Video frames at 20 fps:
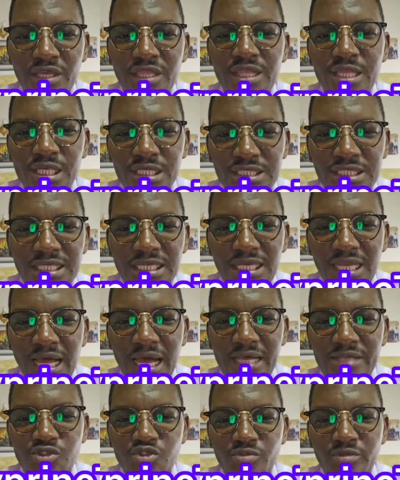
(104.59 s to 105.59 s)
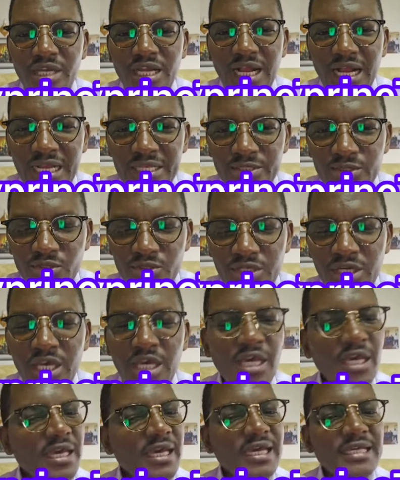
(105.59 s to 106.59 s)
This deal has to be canceled.
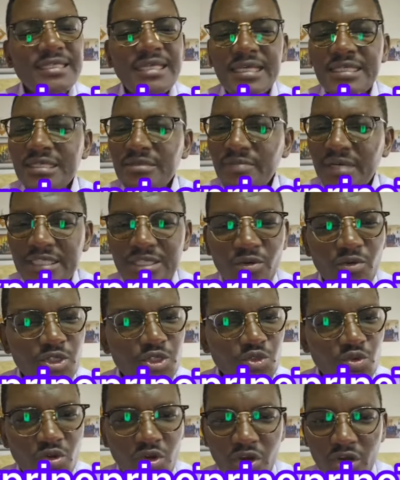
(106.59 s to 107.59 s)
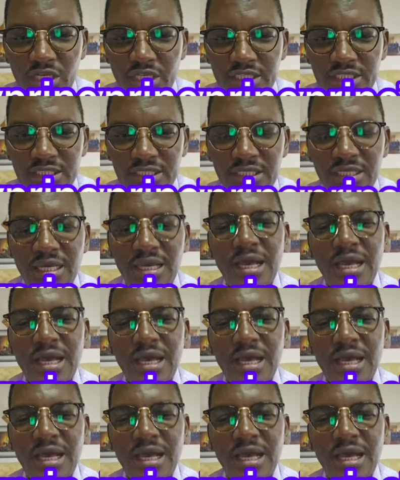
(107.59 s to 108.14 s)
It doesn't matter what you call it.